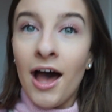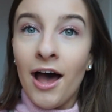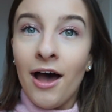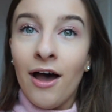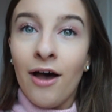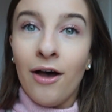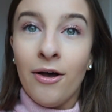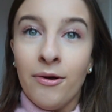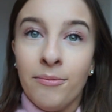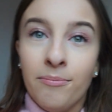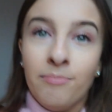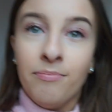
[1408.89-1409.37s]

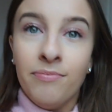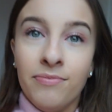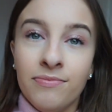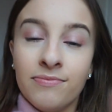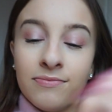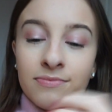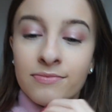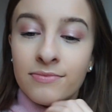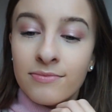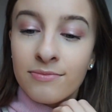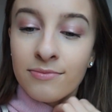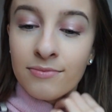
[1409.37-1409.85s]

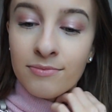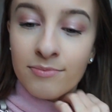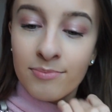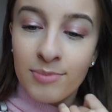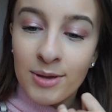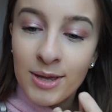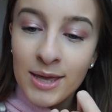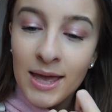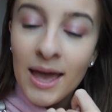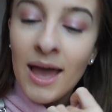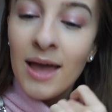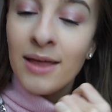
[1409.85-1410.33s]

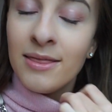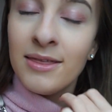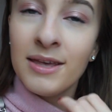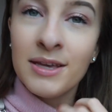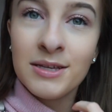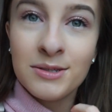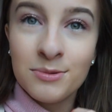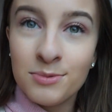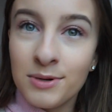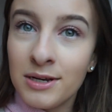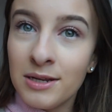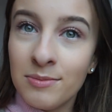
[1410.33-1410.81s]
But yeah, I
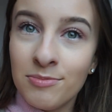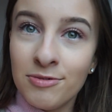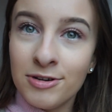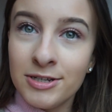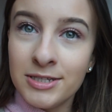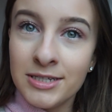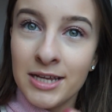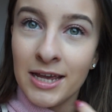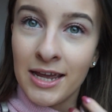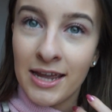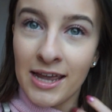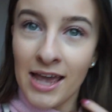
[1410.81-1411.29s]
think it's really
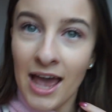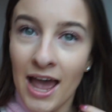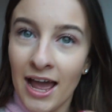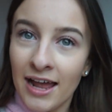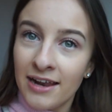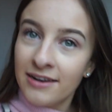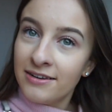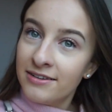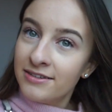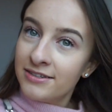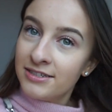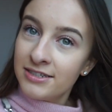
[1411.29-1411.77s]
pretty,
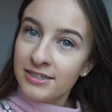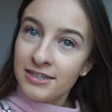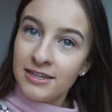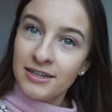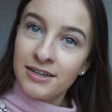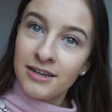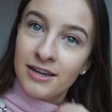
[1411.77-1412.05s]
and